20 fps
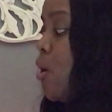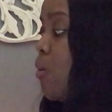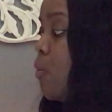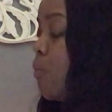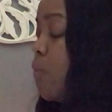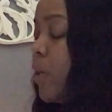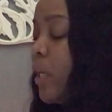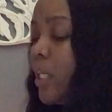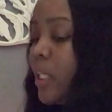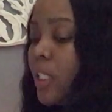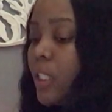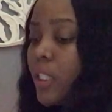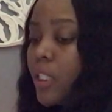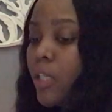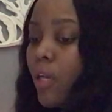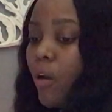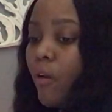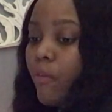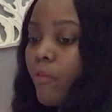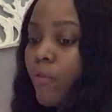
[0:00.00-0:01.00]
What is
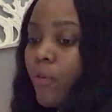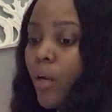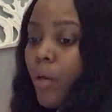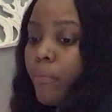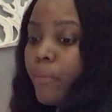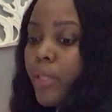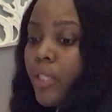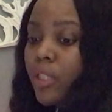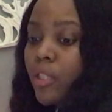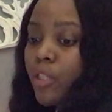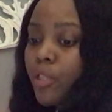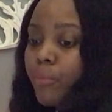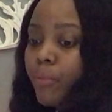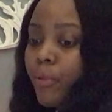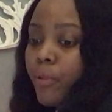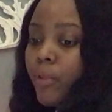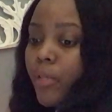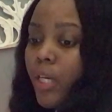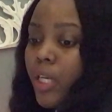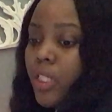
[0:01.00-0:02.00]
the overall message
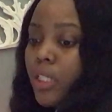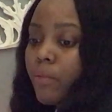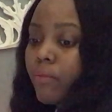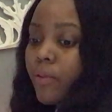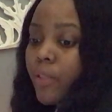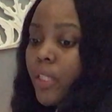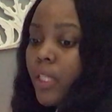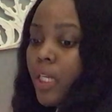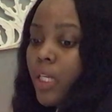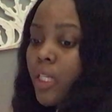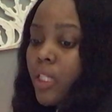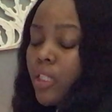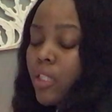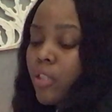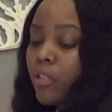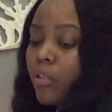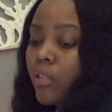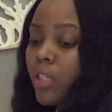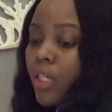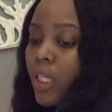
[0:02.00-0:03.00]
Spirit has for
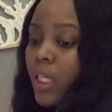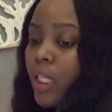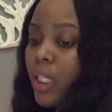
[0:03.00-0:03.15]
Cancer?